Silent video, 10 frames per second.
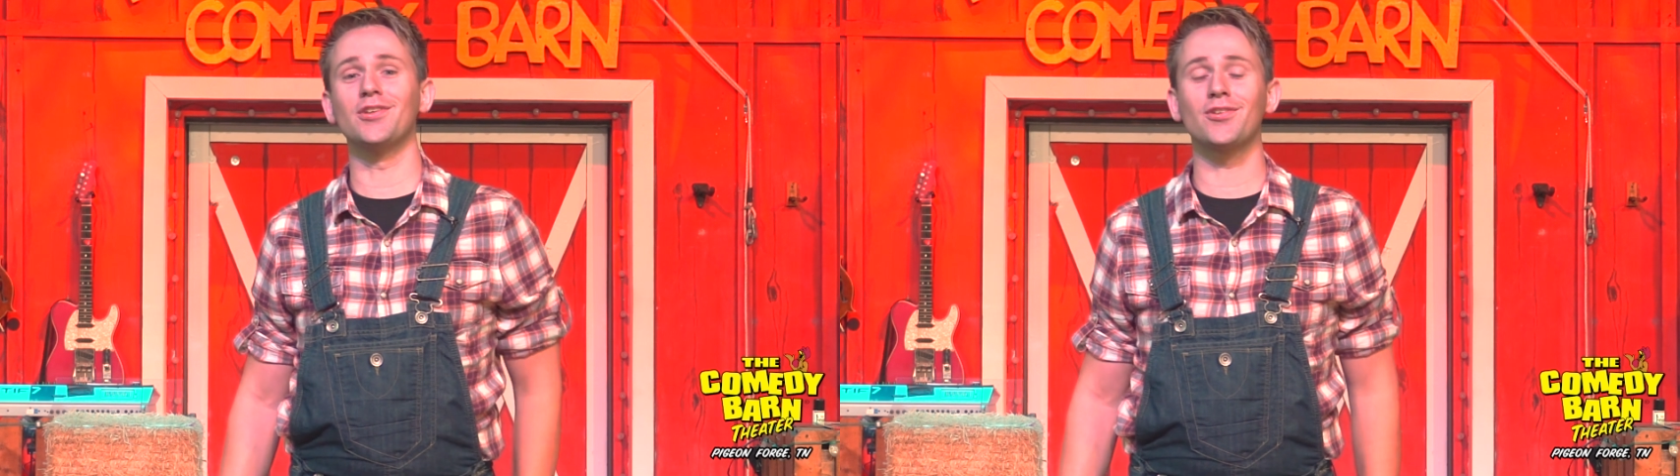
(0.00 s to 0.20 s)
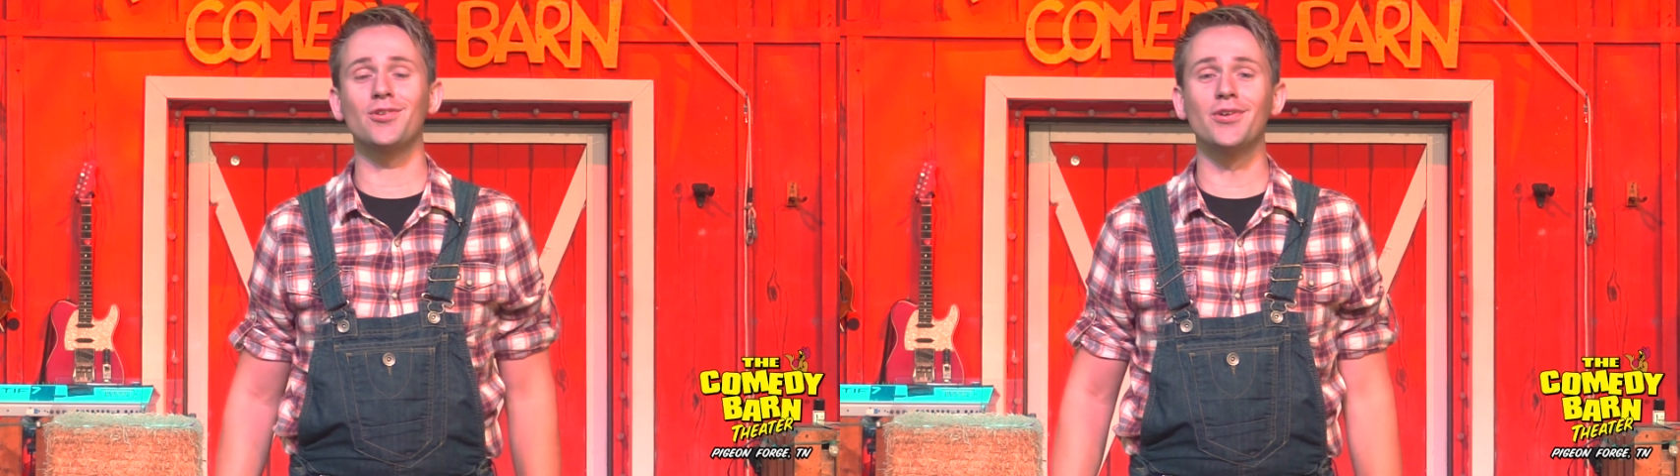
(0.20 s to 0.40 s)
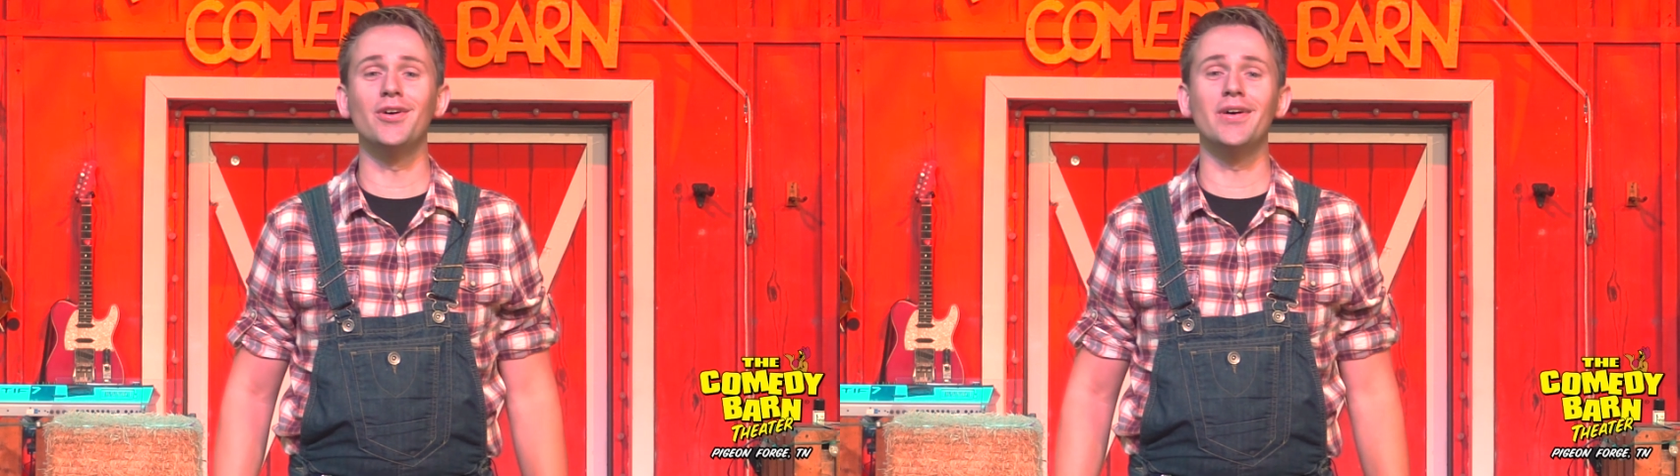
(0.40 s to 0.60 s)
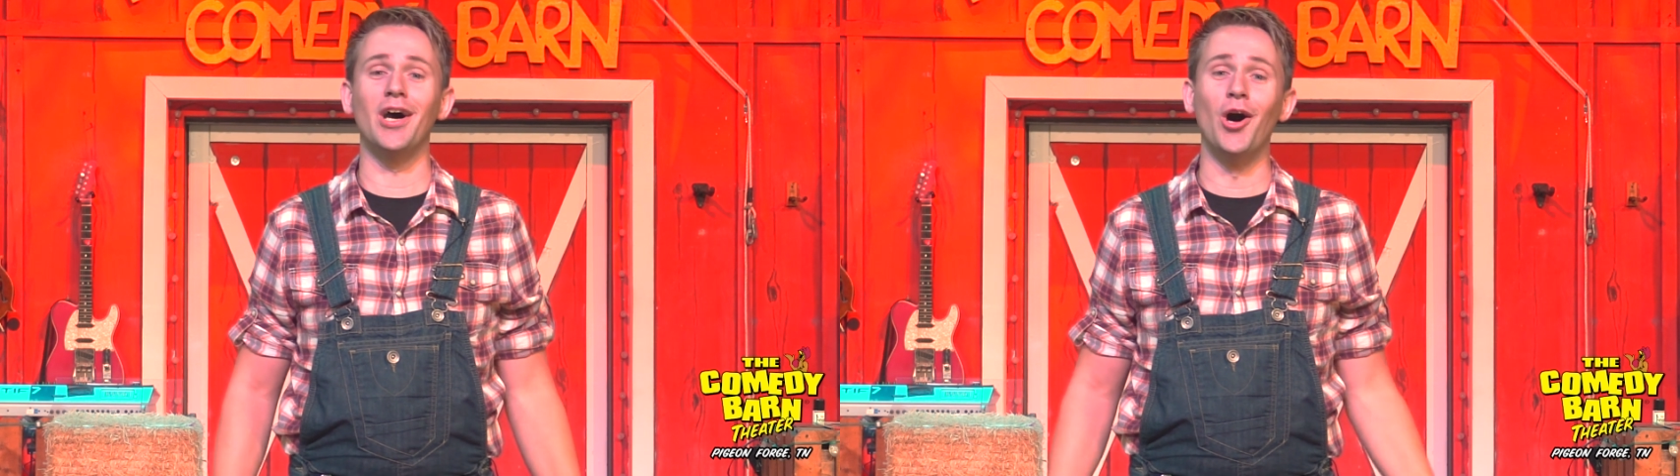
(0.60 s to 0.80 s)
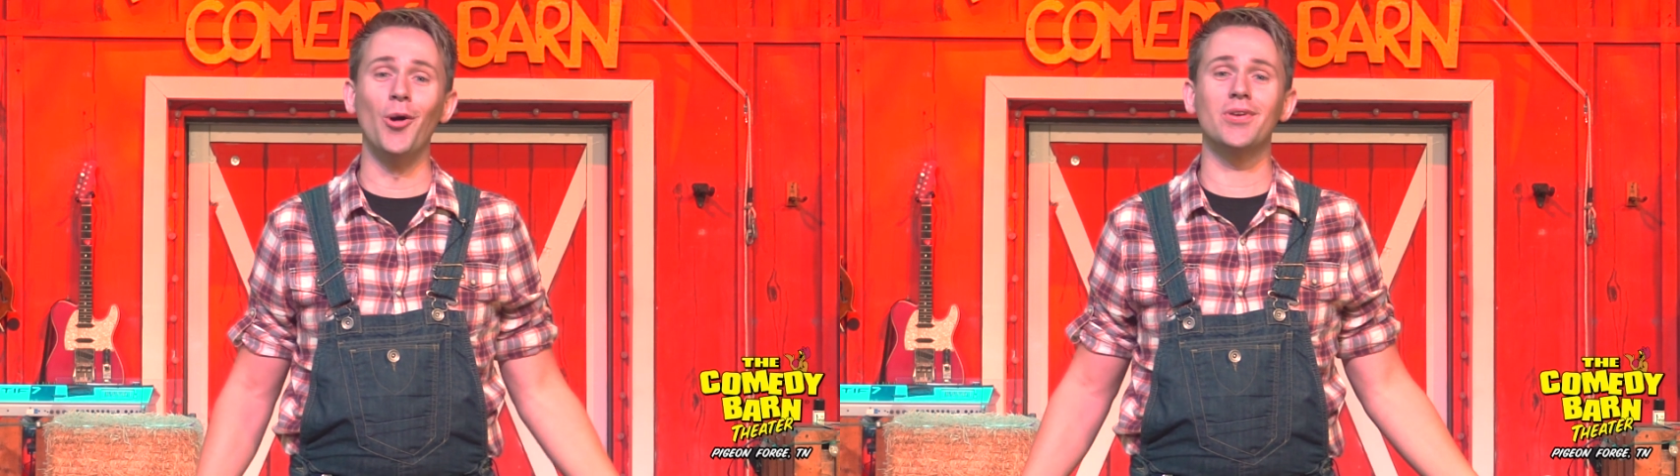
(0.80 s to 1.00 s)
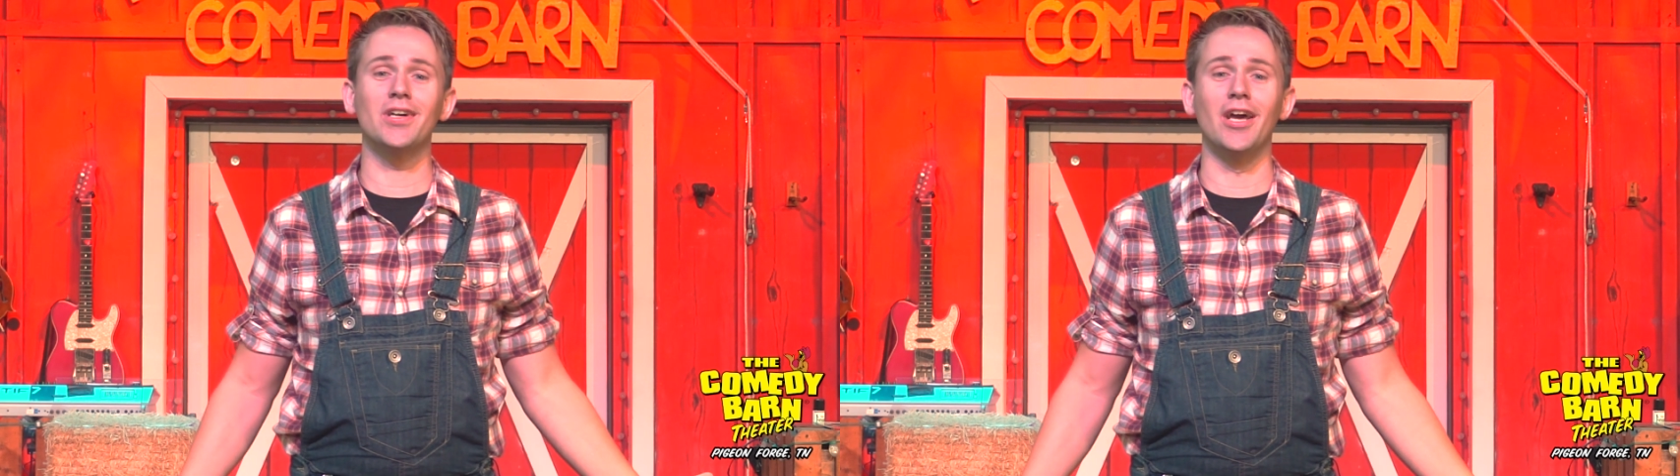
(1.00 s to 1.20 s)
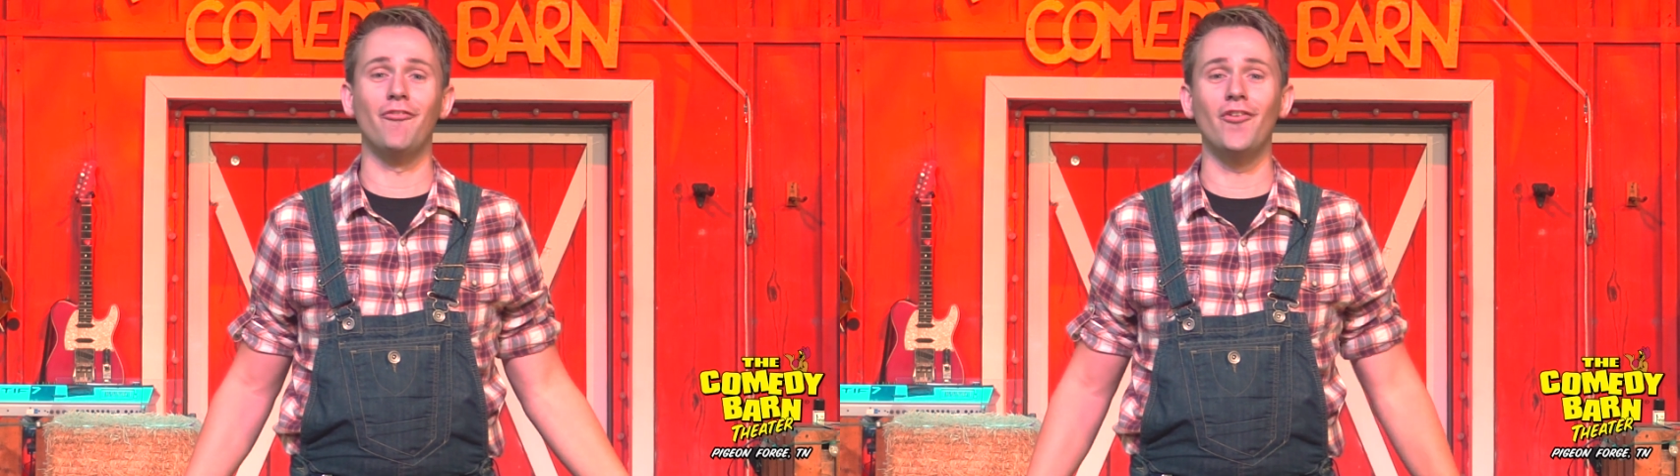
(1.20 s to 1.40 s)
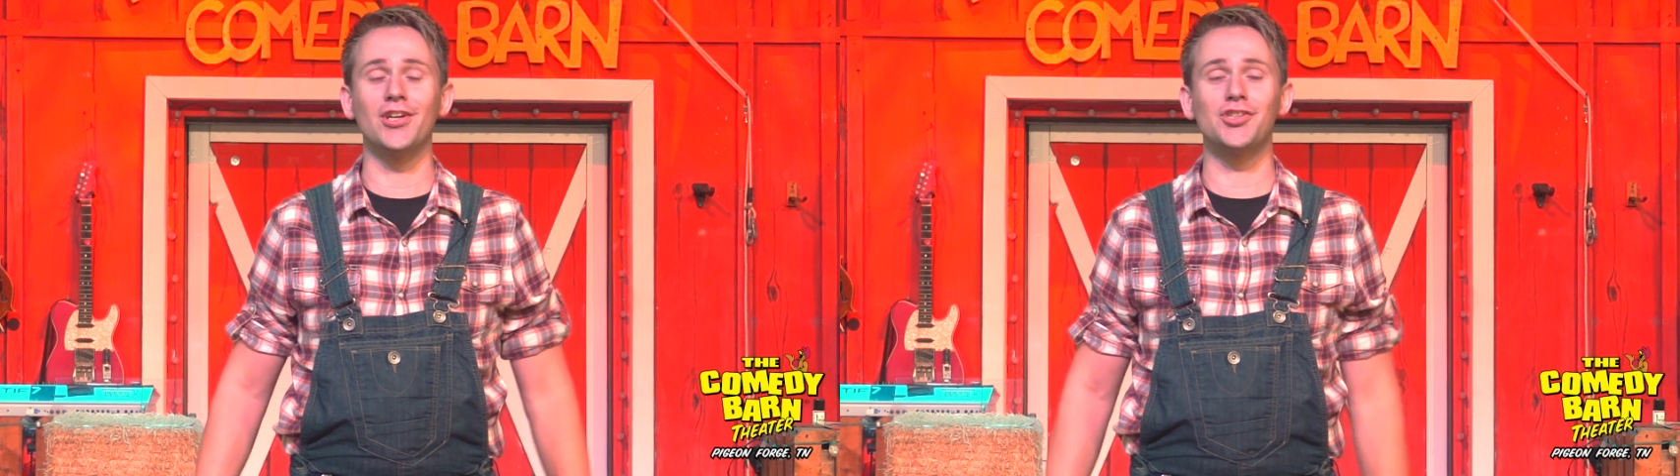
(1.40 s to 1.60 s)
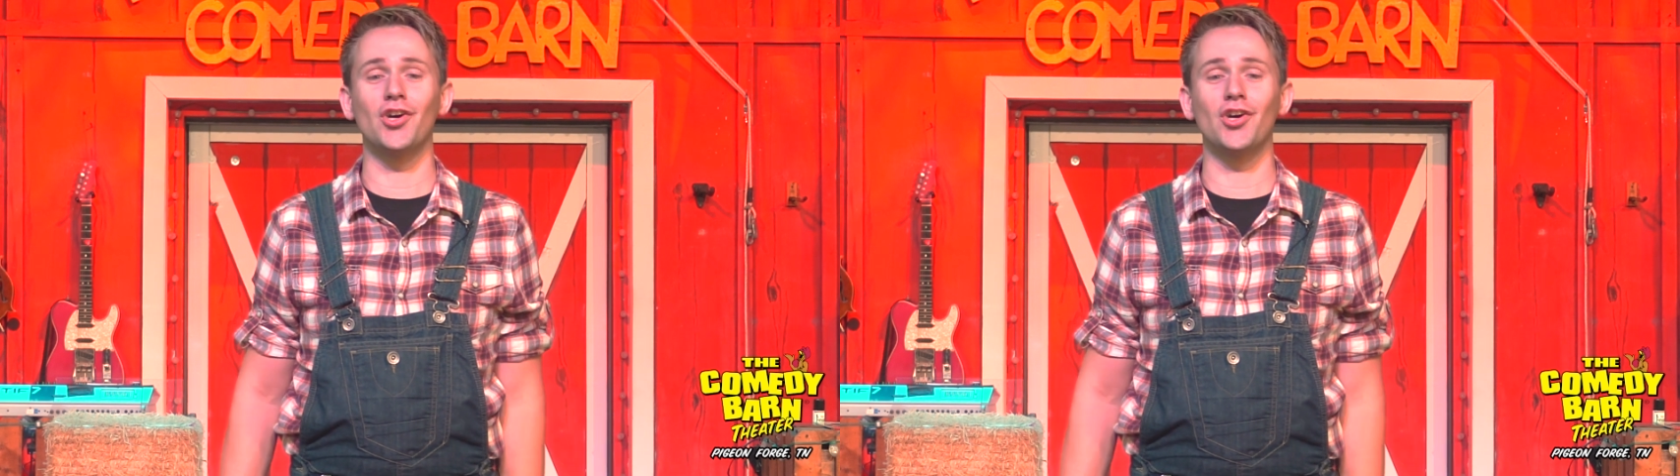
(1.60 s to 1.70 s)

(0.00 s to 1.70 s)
tutorial, and I hope you're gonna have fun